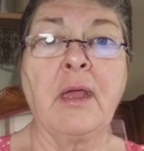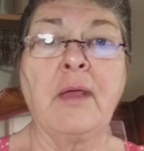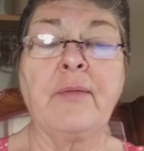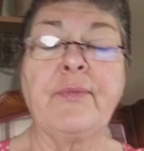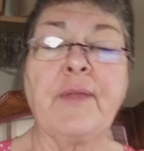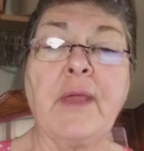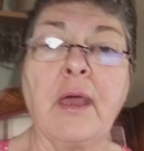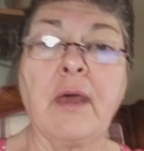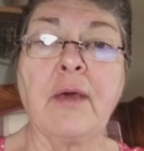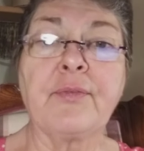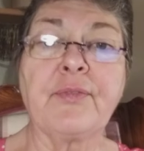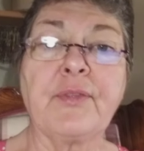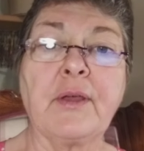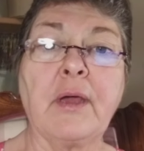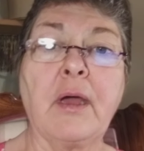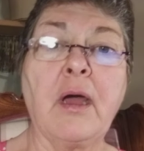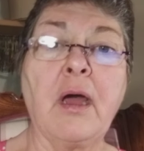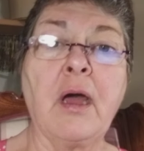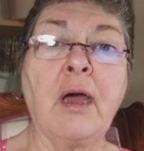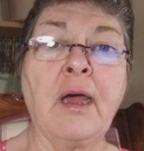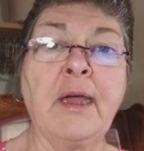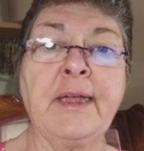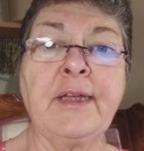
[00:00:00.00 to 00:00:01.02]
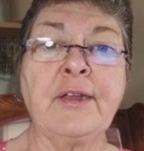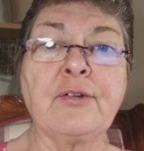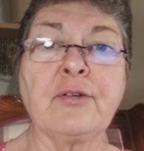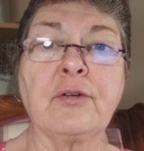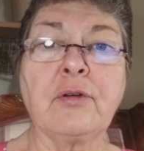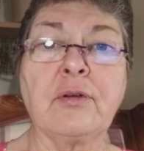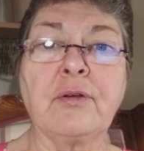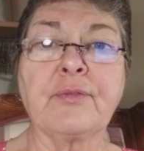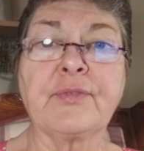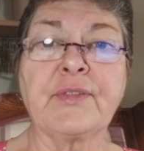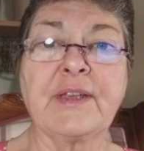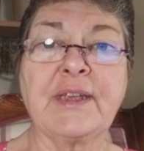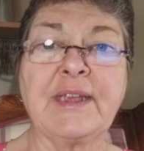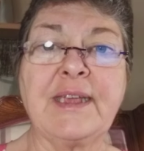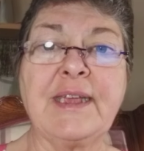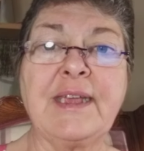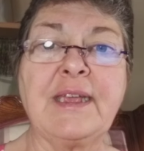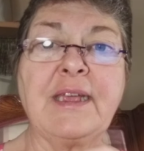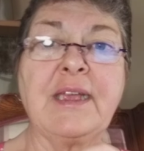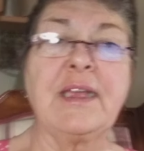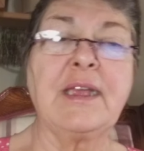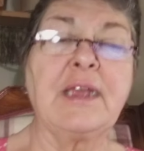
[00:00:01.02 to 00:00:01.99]
Now the EIDL,
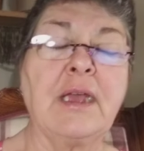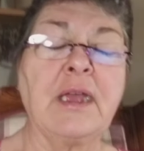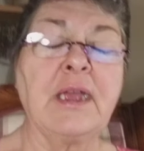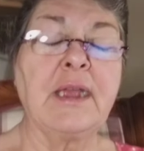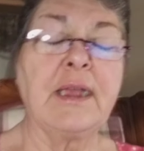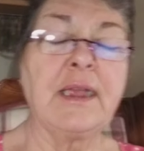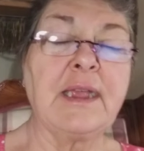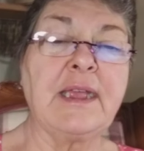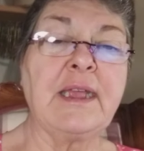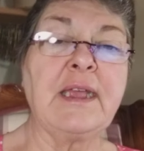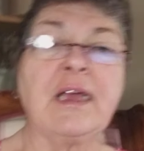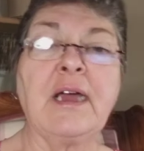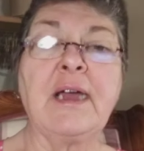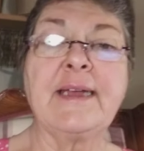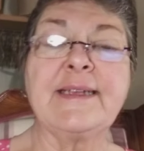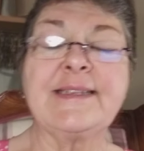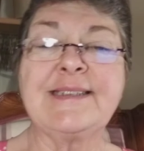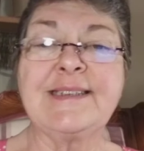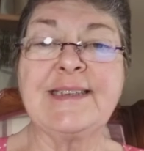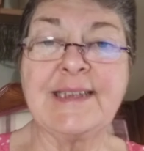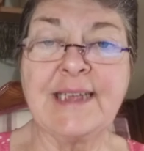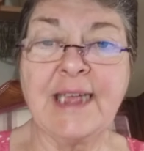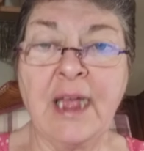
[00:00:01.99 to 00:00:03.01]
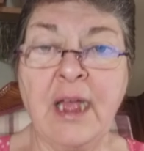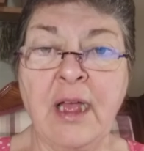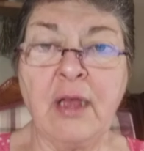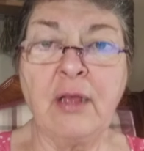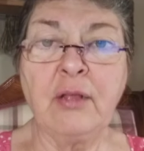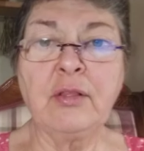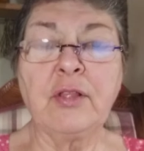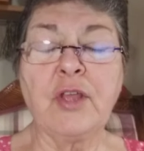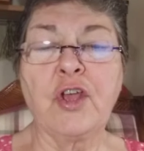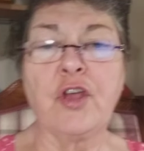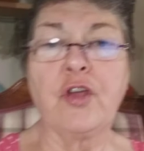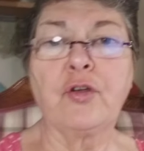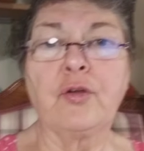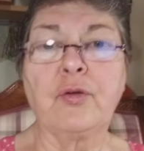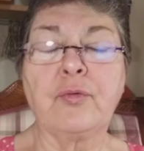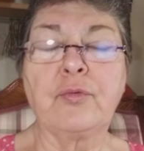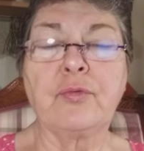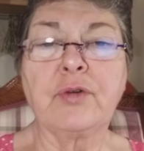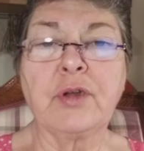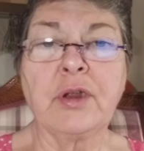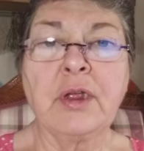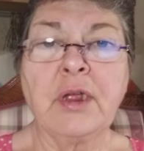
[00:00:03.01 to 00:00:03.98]
the EIDL
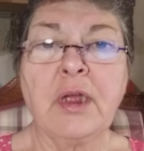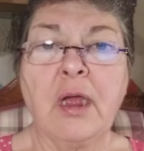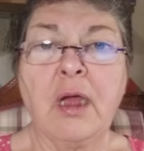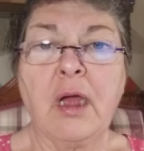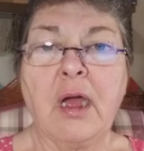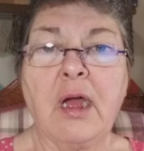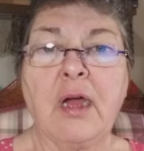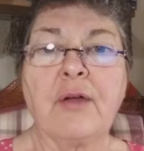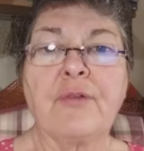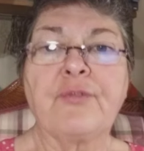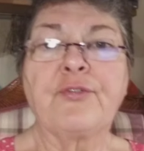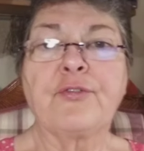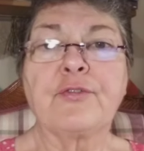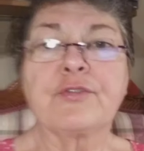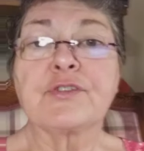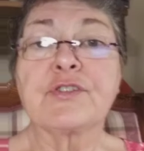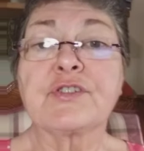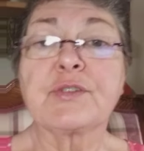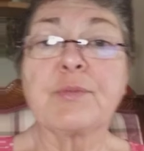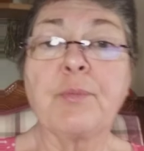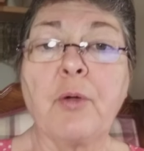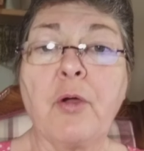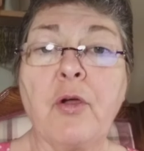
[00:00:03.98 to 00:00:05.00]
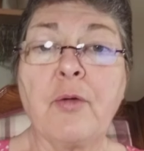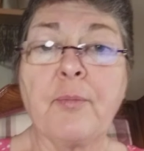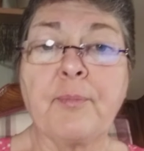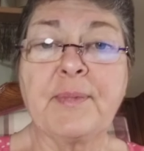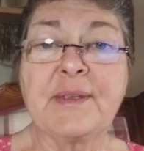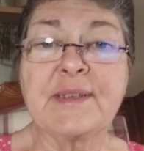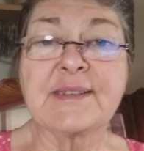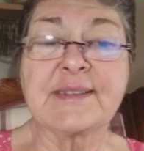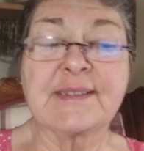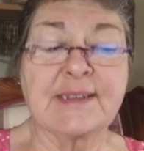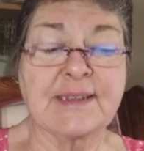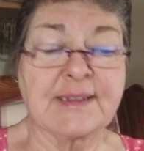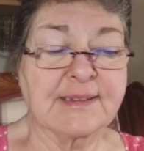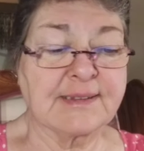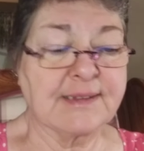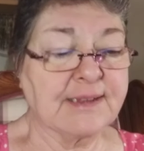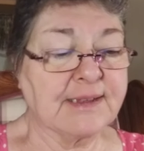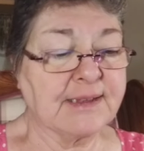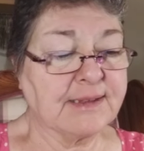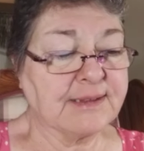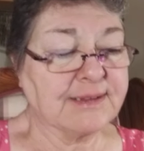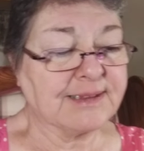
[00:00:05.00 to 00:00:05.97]
loan for the small
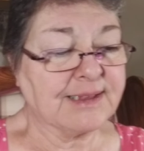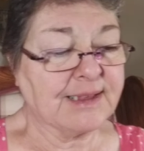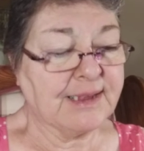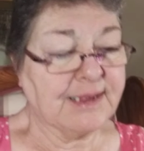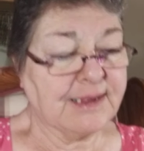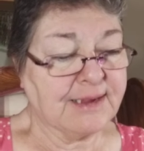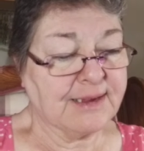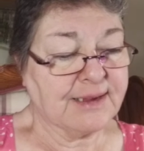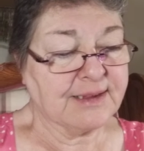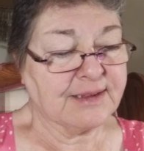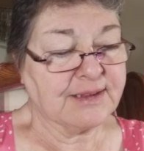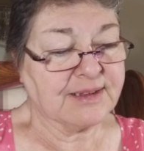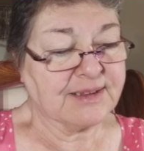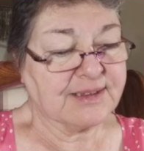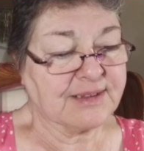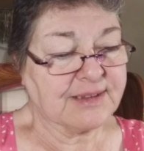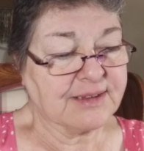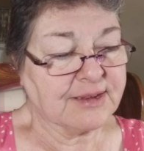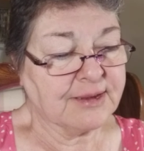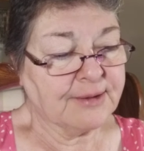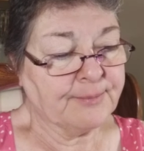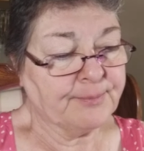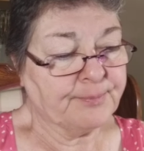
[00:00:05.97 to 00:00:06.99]
businesses is,